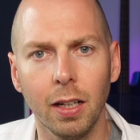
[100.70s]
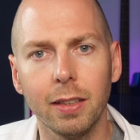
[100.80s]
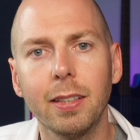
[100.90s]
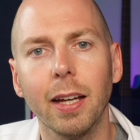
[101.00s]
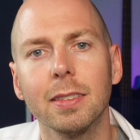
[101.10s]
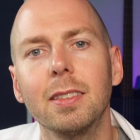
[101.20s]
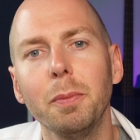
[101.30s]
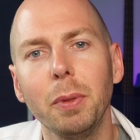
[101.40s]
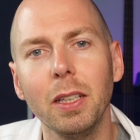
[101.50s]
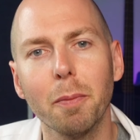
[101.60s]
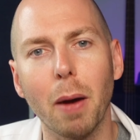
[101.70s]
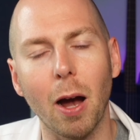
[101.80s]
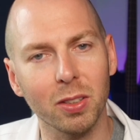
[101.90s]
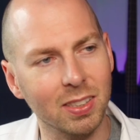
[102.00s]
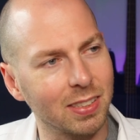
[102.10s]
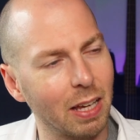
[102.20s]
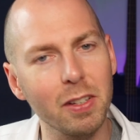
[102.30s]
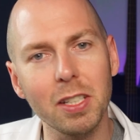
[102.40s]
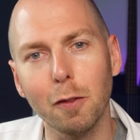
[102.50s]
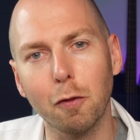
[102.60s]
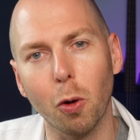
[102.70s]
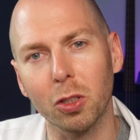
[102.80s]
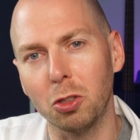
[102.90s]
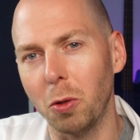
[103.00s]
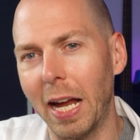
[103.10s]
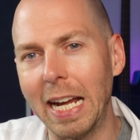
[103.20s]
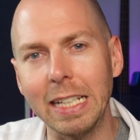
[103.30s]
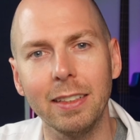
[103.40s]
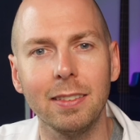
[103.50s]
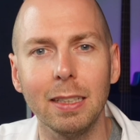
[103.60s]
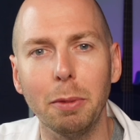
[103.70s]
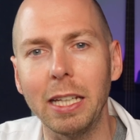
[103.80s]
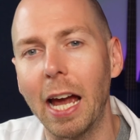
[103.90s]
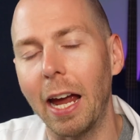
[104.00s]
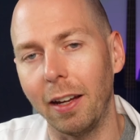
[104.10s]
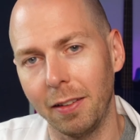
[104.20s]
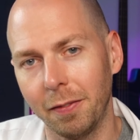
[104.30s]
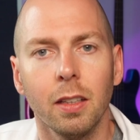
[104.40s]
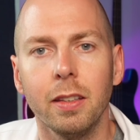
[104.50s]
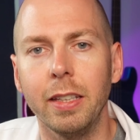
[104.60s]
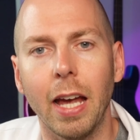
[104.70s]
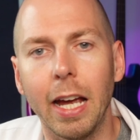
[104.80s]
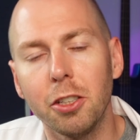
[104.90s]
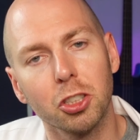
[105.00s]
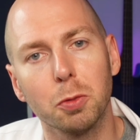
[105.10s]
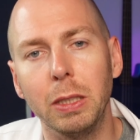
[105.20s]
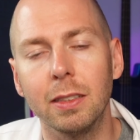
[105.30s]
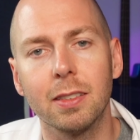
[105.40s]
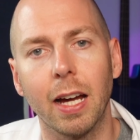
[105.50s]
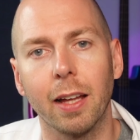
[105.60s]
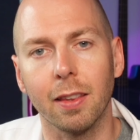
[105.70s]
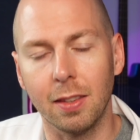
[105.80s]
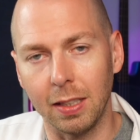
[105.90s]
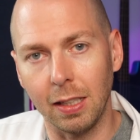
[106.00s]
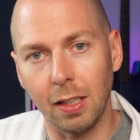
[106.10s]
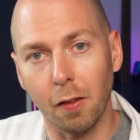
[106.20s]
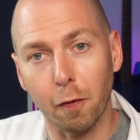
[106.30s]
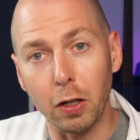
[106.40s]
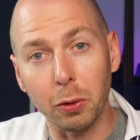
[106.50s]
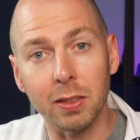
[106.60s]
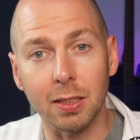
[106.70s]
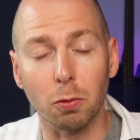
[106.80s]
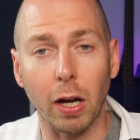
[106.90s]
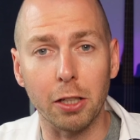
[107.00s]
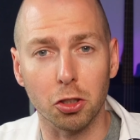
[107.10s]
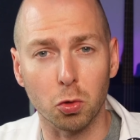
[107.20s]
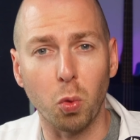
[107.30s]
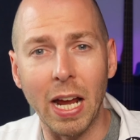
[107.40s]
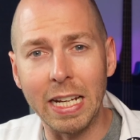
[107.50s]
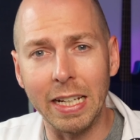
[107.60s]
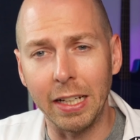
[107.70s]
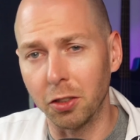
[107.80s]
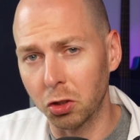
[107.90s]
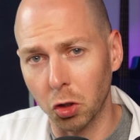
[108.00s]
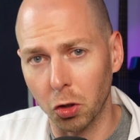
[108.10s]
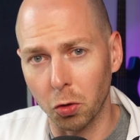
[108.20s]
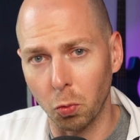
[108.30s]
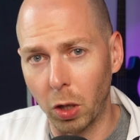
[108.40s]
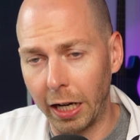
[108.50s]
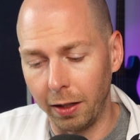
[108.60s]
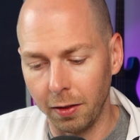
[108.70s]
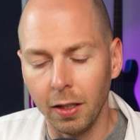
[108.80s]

It tends to be about 74 to 80 dBA. The A just means that the frequency range is weighted in a certain way.